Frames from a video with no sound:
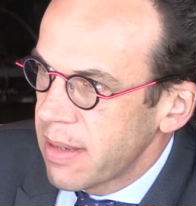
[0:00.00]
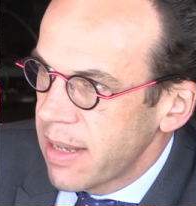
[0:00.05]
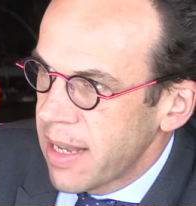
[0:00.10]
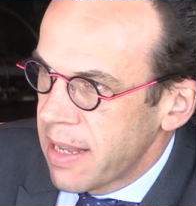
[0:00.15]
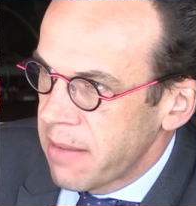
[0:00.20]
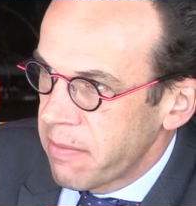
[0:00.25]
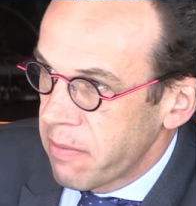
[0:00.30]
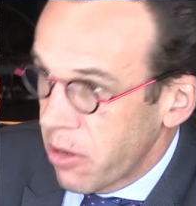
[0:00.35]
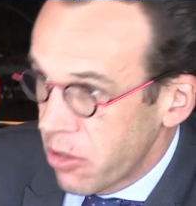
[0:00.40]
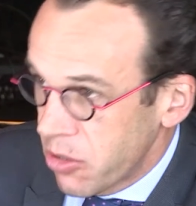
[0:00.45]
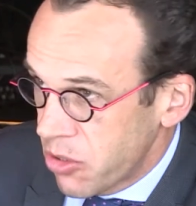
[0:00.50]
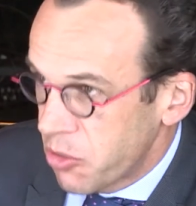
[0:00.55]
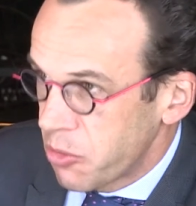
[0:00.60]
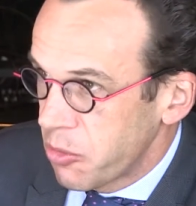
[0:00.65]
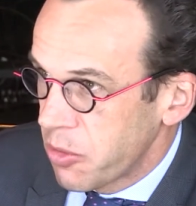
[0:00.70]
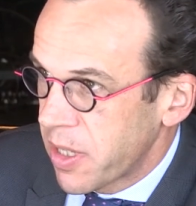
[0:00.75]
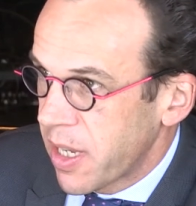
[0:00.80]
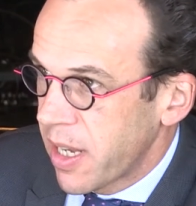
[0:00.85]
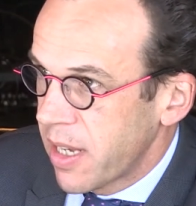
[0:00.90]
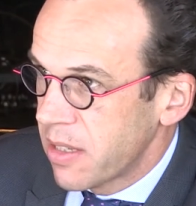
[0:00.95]
in those two
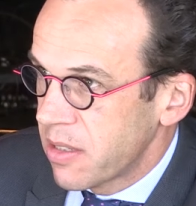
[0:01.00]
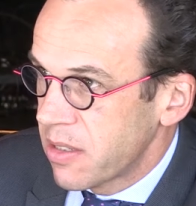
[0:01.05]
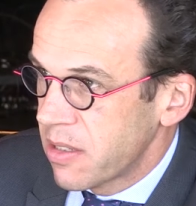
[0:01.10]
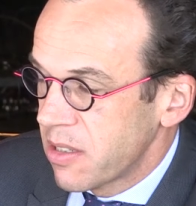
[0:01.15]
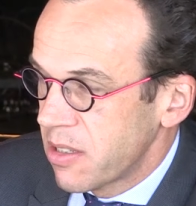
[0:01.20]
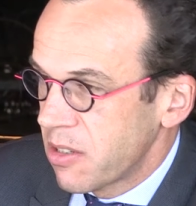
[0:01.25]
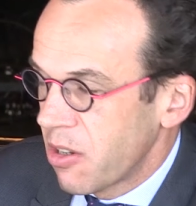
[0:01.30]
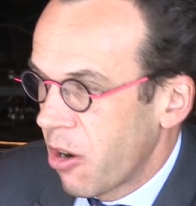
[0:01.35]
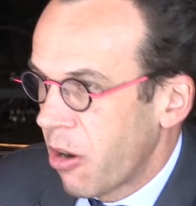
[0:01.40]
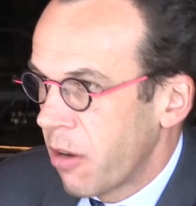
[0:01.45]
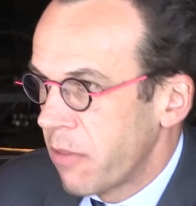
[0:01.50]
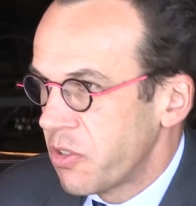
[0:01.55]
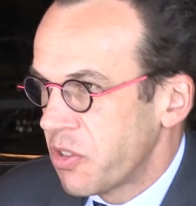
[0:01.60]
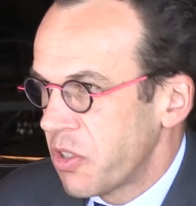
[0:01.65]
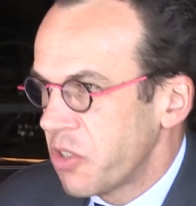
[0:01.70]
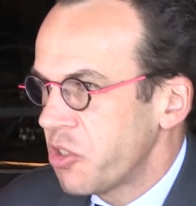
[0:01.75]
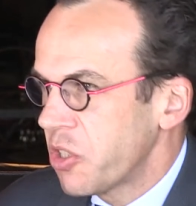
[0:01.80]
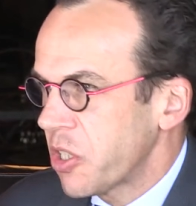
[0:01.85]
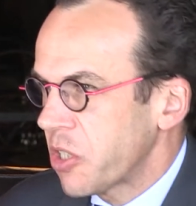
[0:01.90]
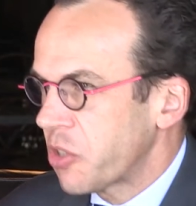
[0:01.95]
cases are of
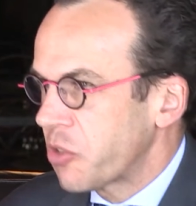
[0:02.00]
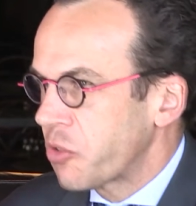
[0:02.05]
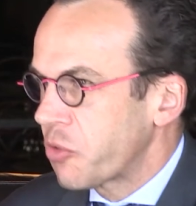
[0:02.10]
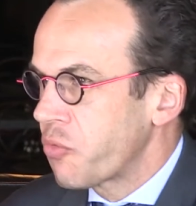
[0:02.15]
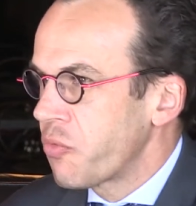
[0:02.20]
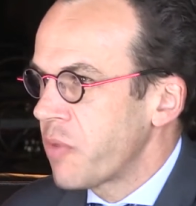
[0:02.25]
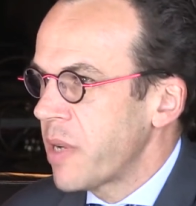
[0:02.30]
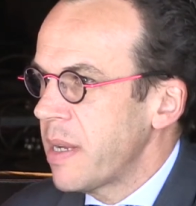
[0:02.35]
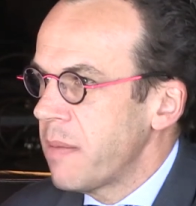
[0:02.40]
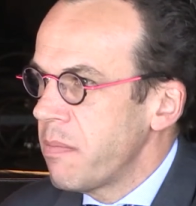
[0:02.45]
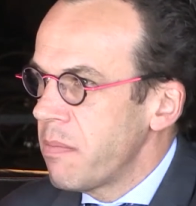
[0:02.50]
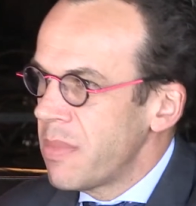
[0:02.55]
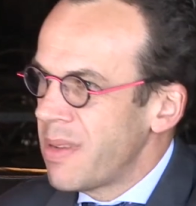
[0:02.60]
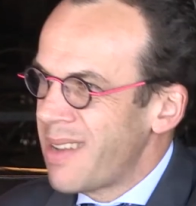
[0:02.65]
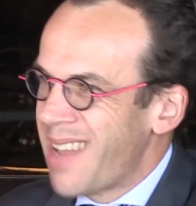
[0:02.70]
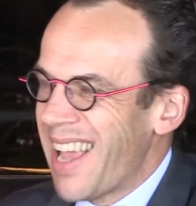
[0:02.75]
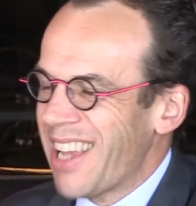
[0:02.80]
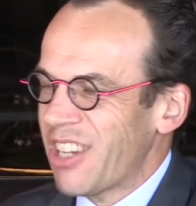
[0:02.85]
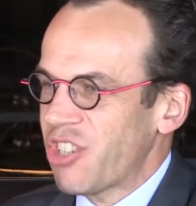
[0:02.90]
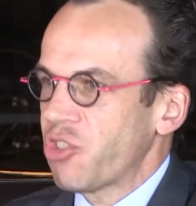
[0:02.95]
such extreme
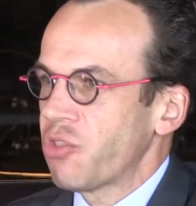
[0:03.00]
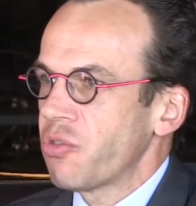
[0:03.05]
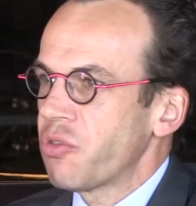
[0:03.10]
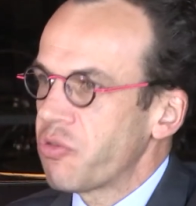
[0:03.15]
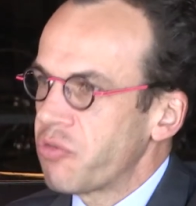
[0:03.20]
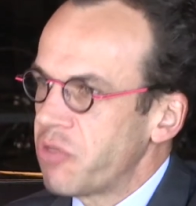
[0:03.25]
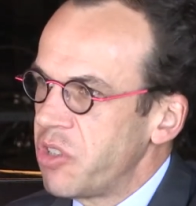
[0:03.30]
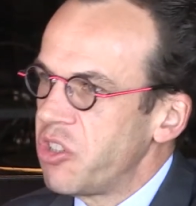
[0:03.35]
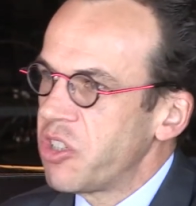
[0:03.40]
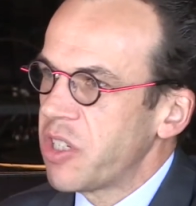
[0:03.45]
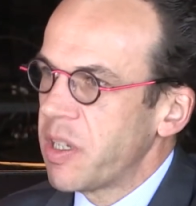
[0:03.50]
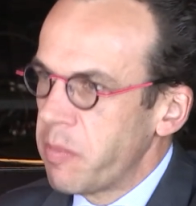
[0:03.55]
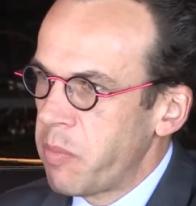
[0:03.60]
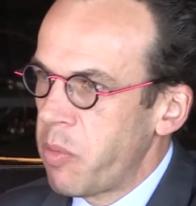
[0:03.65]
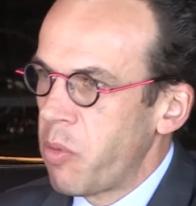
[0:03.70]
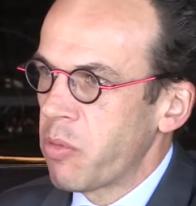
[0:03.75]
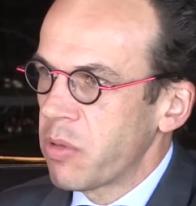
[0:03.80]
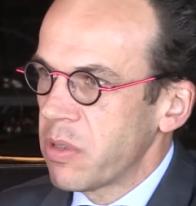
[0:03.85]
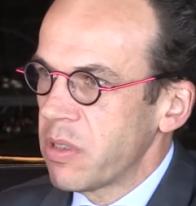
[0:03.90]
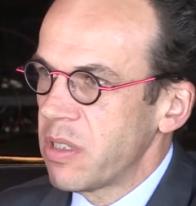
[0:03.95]
national strategic
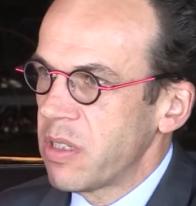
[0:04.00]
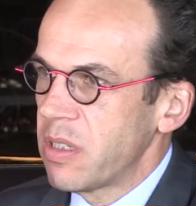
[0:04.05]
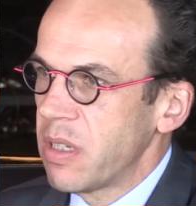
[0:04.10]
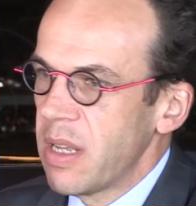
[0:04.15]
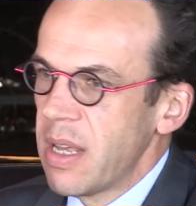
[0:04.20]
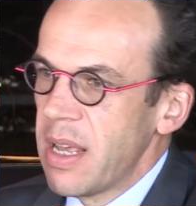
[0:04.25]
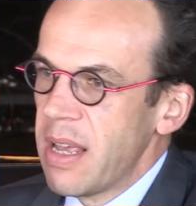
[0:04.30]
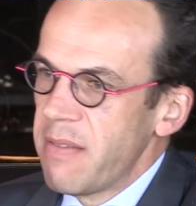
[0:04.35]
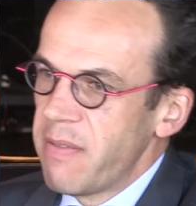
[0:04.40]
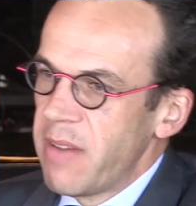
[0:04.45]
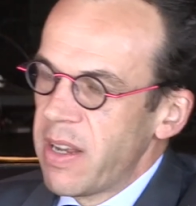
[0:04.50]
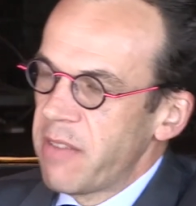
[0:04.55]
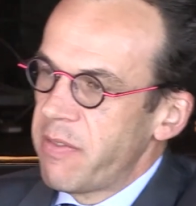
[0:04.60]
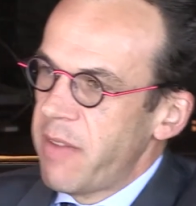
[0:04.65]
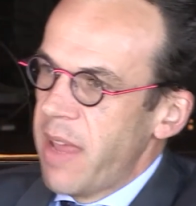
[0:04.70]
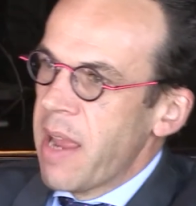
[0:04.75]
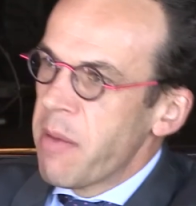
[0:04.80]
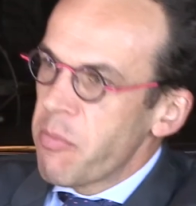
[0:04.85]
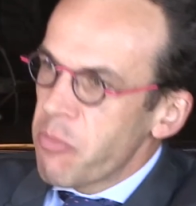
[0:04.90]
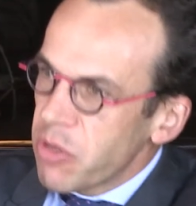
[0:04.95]
importance that if
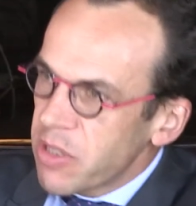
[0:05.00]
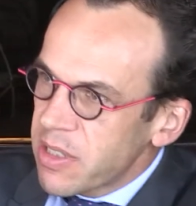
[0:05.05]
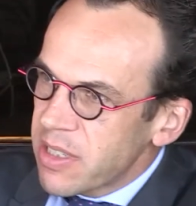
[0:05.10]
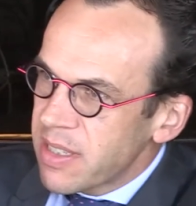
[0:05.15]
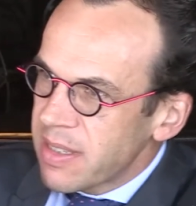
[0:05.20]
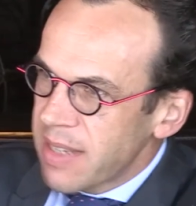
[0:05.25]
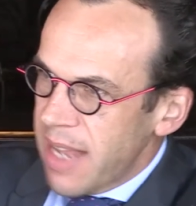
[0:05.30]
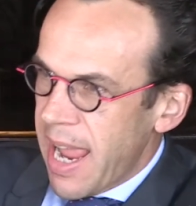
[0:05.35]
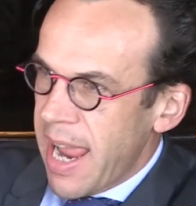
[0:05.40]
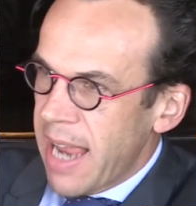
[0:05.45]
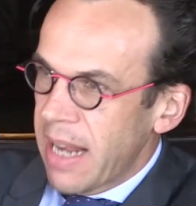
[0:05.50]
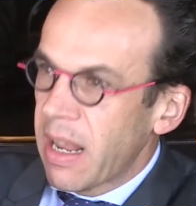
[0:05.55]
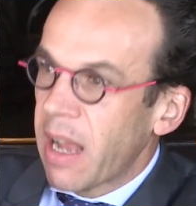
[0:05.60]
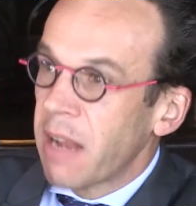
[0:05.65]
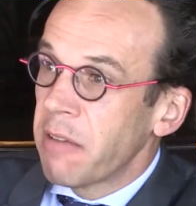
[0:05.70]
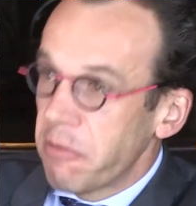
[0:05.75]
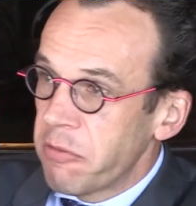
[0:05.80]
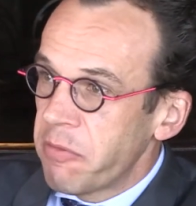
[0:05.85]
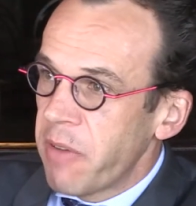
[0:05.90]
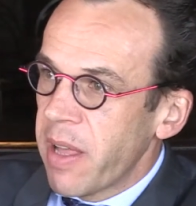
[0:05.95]
Emirates as an
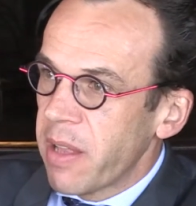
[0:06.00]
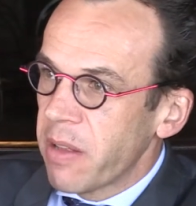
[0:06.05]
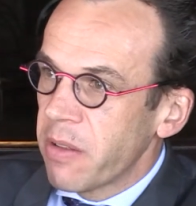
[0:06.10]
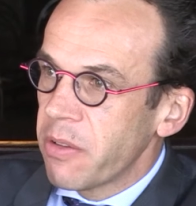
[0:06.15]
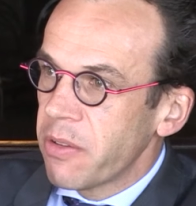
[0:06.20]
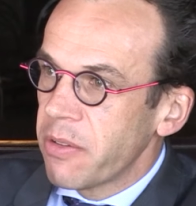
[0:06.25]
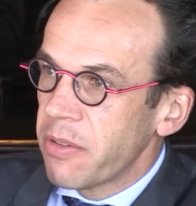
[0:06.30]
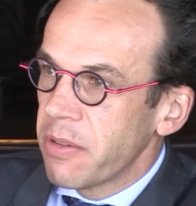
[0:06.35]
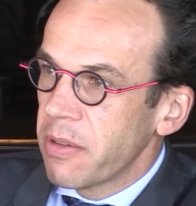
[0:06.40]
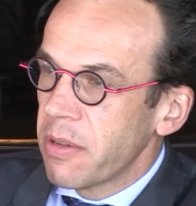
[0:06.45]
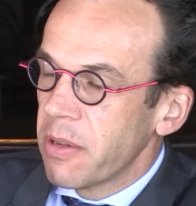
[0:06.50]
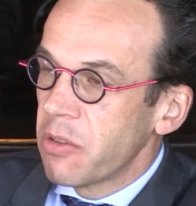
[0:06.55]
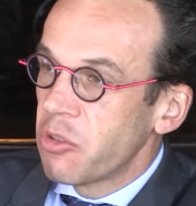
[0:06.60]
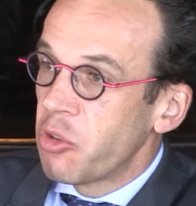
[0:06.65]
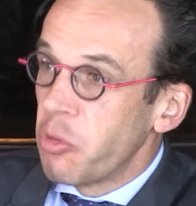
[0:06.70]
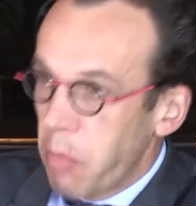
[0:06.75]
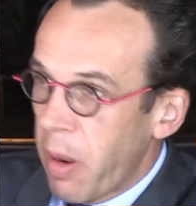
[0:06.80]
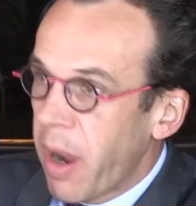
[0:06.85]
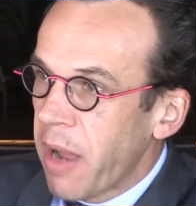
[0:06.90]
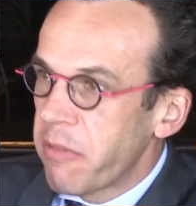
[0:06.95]
airline fails,
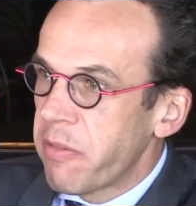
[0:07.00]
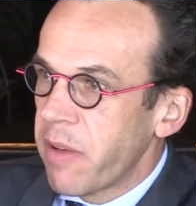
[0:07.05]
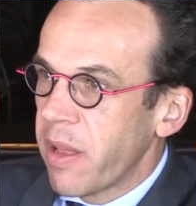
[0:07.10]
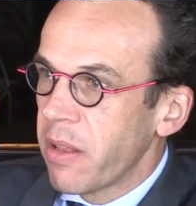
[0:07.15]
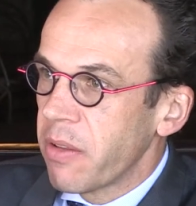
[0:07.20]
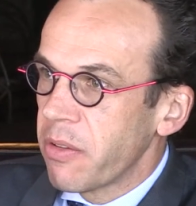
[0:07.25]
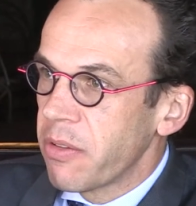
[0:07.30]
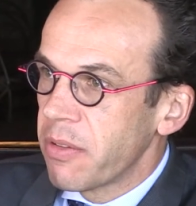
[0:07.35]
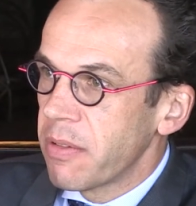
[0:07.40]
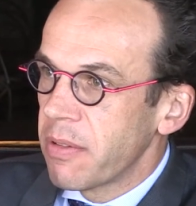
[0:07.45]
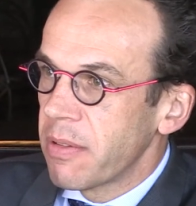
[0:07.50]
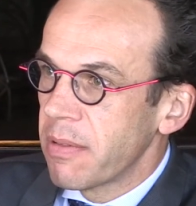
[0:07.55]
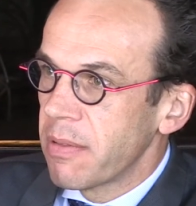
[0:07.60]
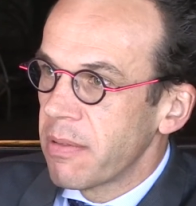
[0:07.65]
Dubai fails.